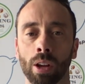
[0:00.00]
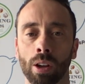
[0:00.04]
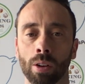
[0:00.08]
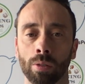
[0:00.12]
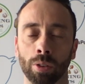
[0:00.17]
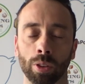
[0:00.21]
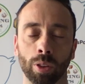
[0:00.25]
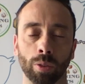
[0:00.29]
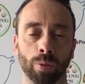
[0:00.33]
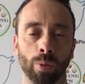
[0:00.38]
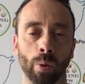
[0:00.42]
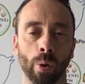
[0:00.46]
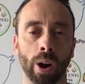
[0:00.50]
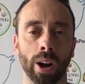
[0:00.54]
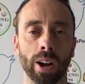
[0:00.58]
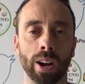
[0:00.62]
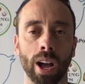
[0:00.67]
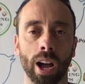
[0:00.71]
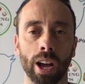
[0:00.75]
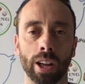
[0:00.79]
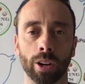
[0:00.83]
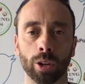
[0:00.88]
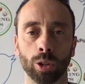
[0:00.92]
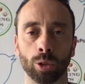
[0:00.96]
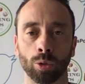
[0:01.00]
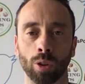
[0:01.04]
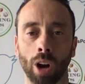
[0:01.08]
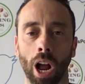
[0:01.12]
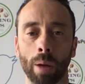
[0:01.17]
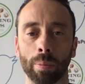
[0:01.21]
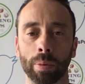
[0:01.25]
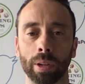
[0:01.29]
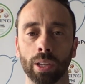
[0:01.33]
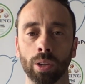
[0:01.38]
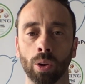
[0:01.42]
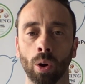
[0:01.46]
For the 49ers,
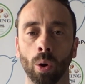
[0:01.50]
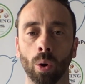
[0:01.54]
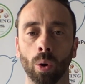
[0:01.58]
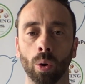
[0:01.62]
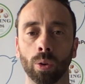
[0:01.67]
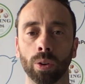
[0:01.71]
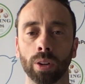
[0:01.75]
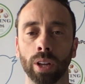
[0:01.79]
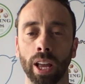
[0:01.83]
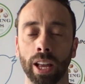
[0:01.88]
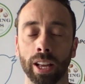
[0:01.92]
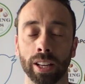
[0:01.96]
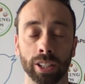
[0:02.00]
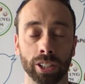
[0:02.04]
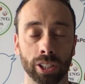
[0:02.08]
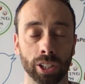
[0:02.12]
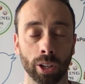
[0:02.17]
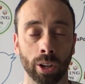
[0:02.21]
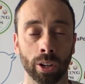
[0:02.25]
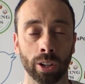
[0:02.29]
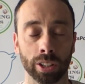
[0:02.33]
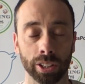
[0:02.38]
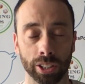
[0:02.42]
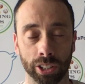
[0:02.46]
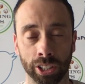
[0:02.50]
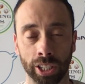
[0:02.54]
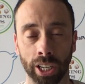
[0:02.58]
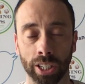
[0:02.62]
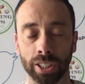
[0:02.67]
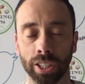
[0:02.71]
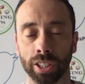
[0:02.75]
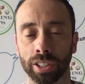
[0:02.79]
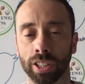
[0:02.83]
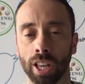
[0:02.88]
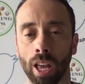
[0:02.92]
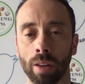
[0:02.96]
Robbie Gould is on
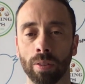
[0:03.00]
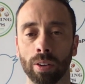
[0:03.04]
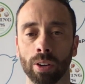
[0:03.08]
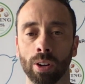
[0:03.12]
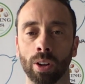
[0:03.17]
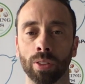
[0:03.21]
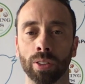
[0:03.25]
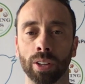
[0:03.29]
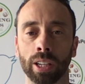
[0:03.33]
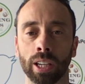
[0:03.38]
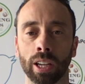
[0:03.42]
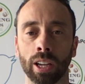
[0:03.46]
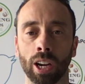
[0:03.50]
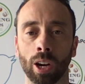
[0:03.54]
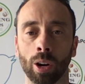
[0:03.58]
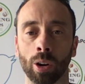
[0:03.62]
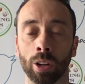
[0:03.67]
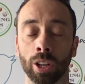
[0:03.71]
6-7 on the year.